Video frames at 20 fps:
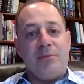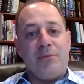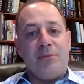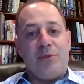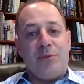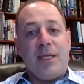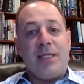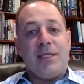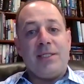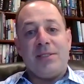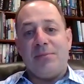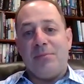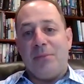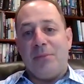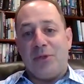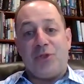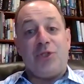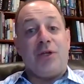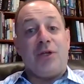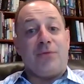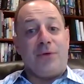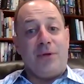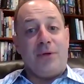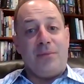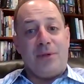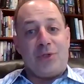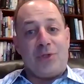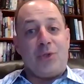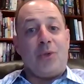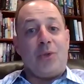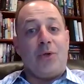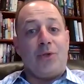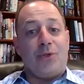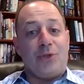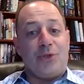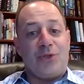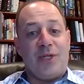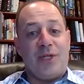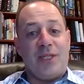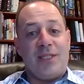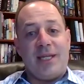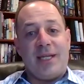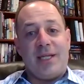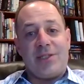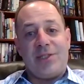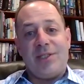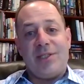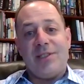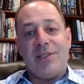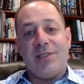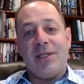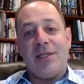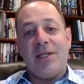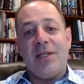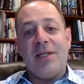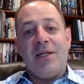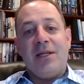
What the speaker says: space, much different, much larger transactions.